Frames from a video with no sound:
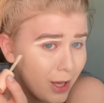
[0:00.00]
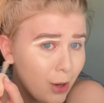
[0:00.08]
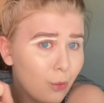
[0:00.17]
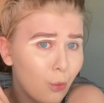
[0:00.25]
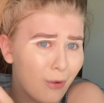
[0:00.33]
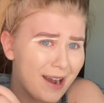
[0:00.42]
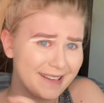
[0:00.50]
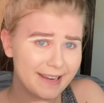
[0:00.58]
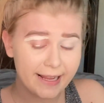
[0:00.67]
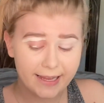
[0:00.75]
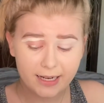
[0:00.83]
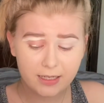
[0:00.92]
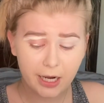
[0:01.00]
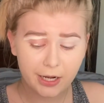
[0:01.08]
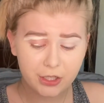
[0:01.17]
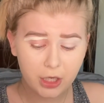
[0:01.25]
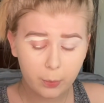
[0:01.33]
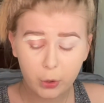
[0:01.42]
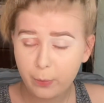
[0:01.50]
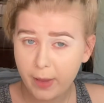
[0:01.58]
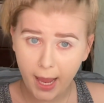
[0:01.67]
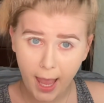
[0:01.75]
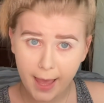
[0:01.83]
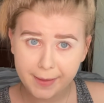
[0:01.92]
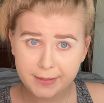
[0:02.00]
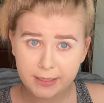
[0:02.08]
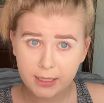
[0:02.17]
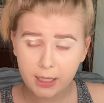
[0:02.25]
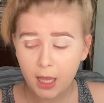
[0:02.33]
Why did I get it touched up, you may ask?